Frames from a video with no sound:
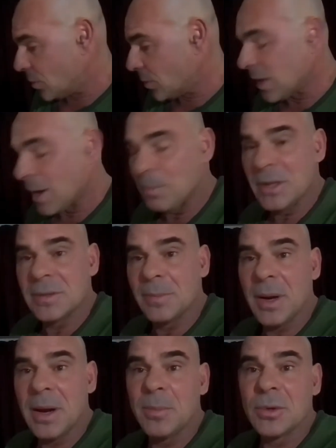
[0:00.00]
what that piece of
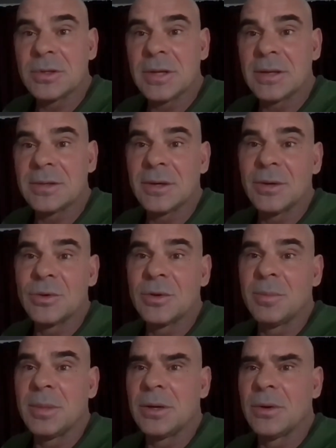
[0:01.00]
paper says that you
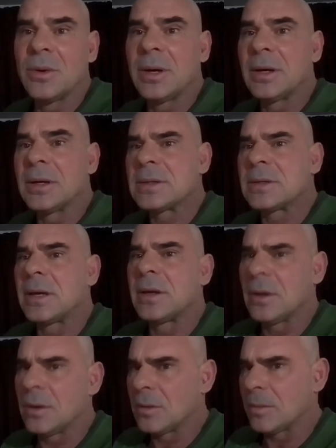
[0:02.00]
should be doing? It's like,
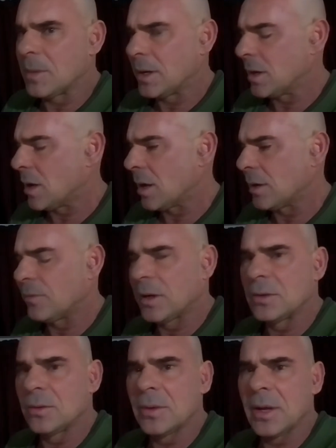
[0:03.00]
my God, if I
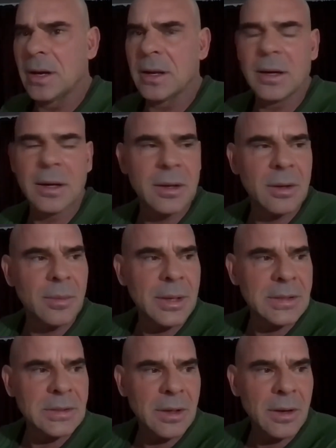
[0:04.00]
do that, I'm going to kill
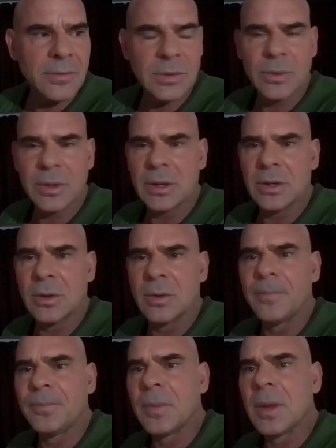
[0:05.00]
myself. So what do?
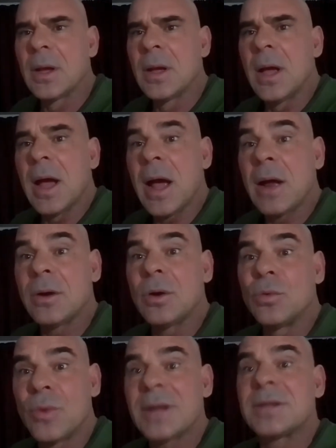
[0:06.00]
How do
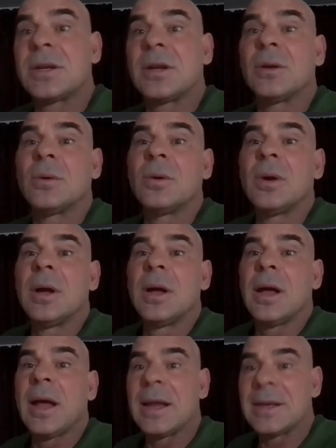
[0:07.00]
you rescue
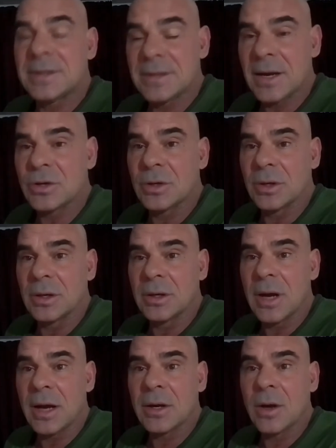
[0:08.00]
a session and
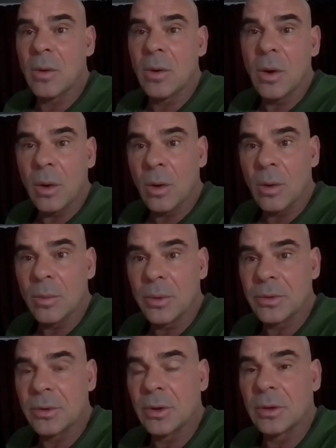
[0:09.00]
not go home
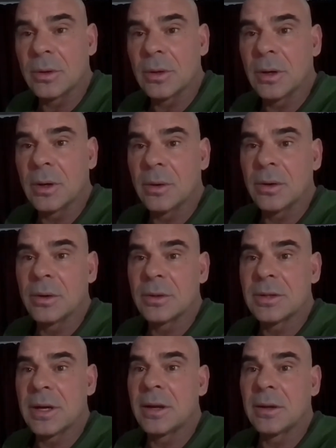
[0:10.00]
with your
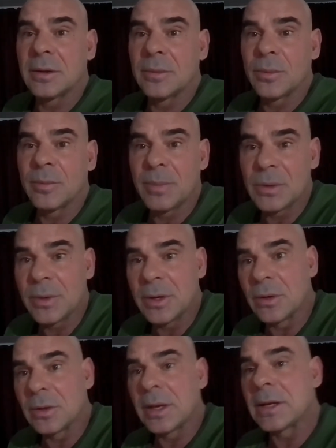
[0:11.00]
tail between
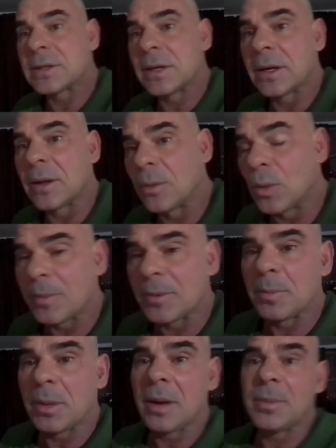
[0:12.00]
your legs like a
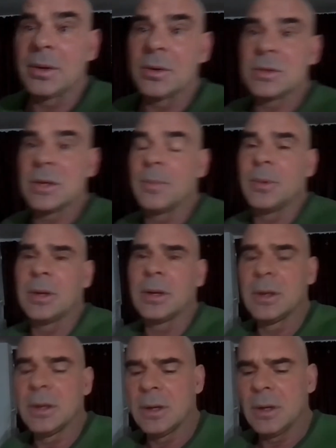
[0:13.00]
whipped puppy or something?
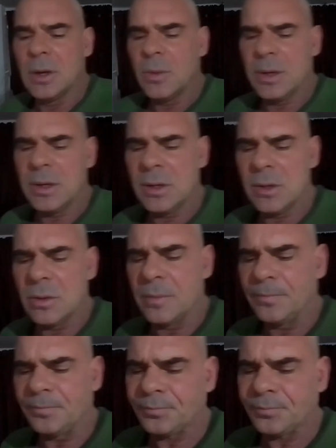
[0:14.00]
What do?